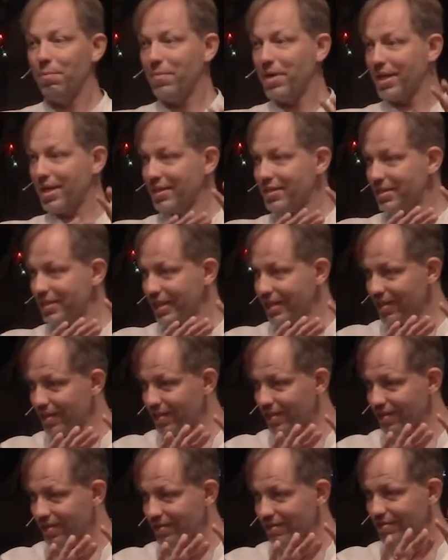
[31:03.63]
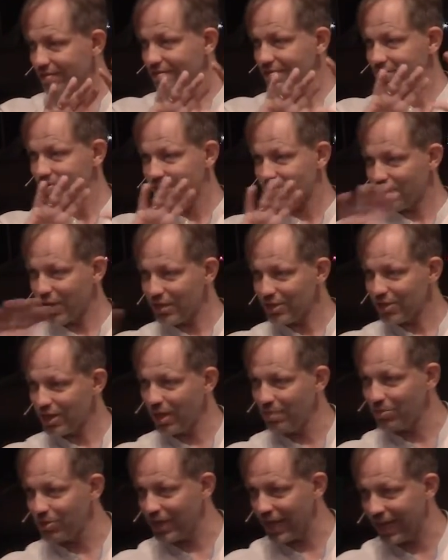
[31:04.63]
But until Christ
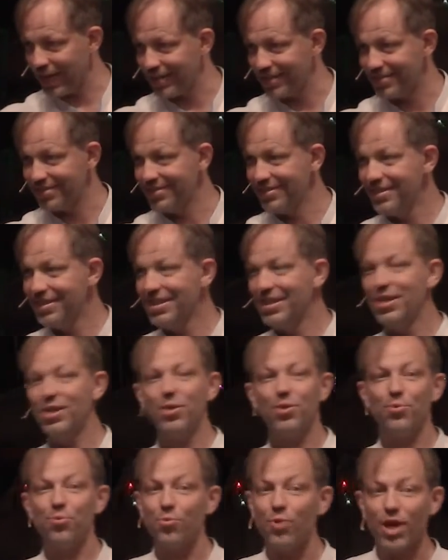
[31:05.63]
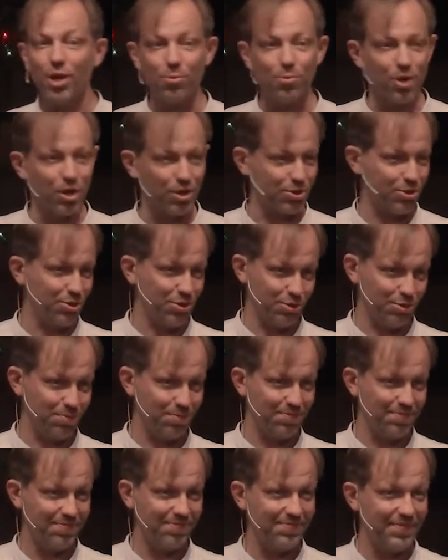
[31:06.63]
comes again, we have work to do.
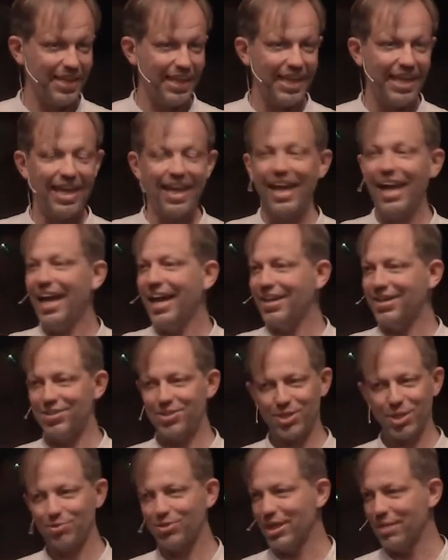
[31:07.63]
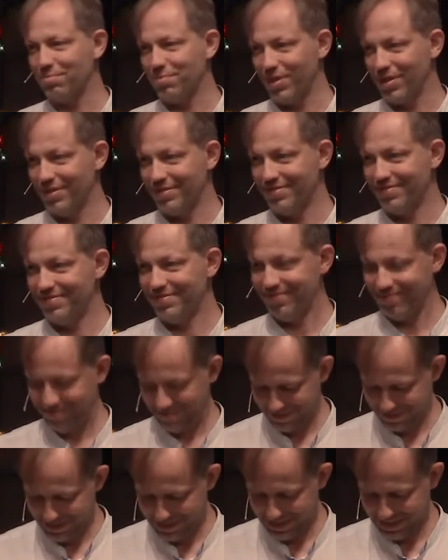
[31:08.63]
And it's so simple
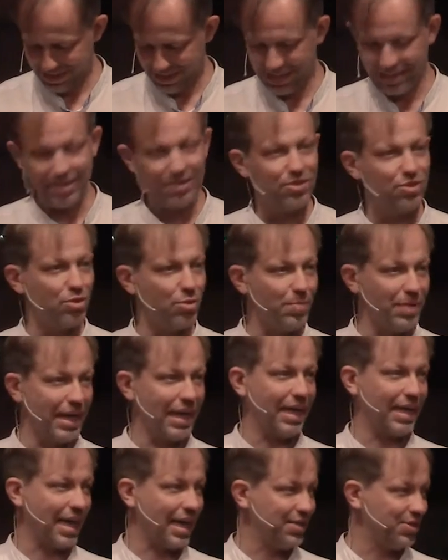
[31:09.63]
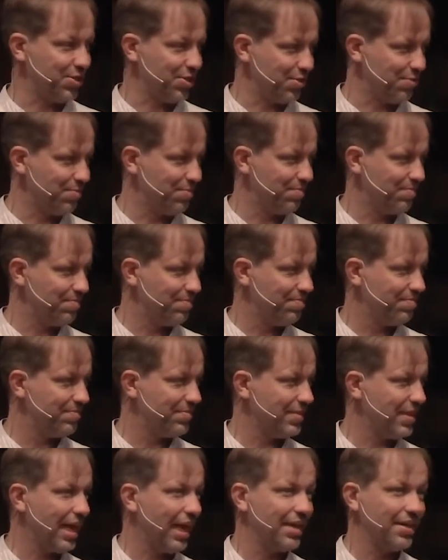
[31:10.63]
to be like Andrew.
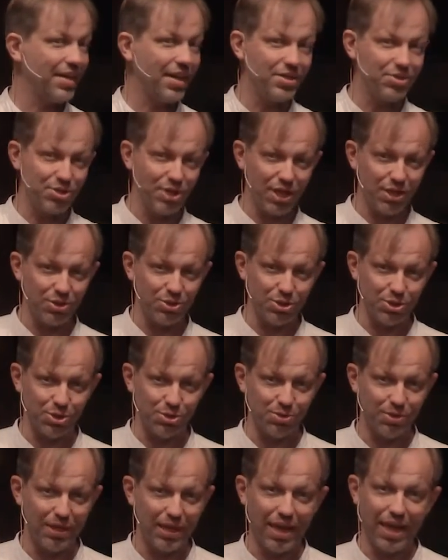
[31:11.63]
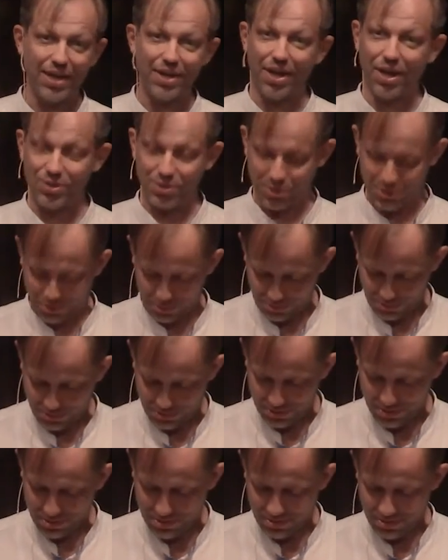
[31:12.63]
And I challenge you and ask you,
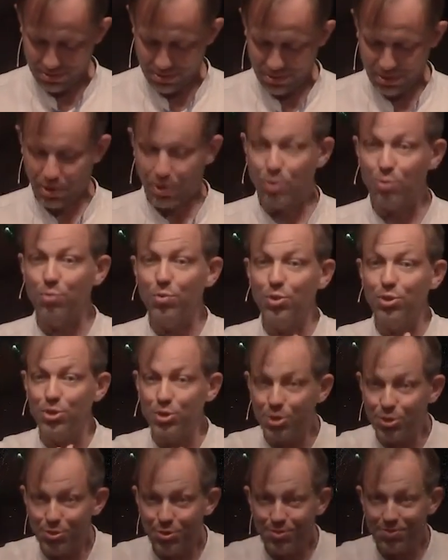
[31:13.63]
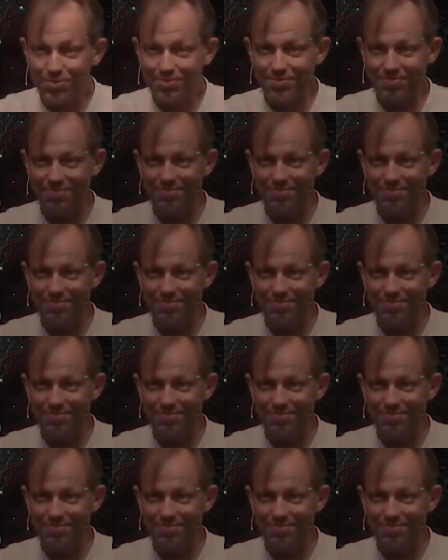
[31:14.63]
would you